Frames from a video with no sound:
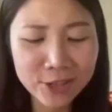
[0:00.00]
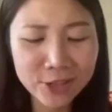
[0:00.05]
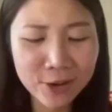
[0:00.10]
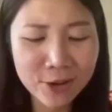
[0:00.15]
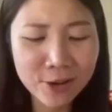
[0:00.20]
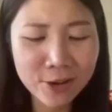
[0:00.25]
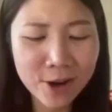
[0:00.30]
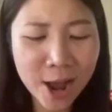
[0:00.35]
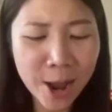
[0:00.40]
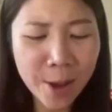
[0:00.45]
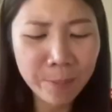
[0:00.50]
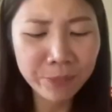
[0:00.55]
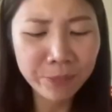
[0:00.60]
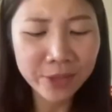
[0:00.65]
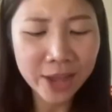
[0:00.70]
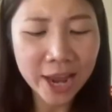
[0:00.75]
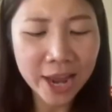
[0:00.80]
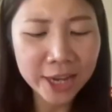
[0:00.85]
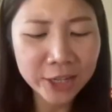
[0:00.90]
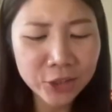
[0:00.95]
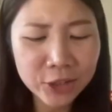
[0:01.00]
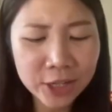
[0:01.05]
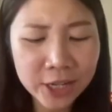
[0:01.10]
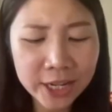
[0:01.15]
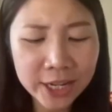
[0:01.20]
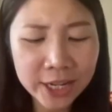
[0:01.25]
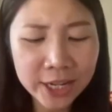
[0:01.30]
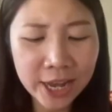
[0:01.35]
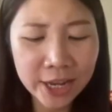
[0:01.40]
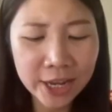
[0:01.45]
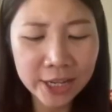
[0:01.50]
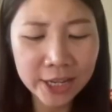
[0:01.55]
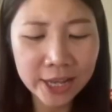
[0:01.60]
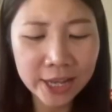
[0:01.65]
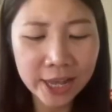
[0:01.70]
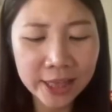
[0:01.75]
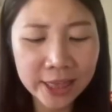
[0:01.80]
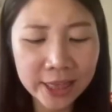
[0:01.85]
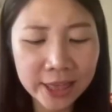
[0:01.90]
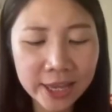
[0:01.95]
So I
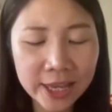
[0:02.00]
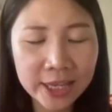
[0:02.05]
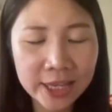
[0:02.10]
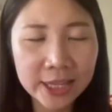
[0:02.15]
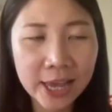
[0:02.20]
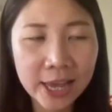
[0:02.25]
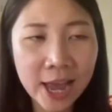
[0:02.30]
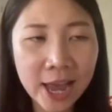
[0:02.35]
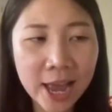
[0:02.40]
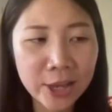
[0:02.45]
think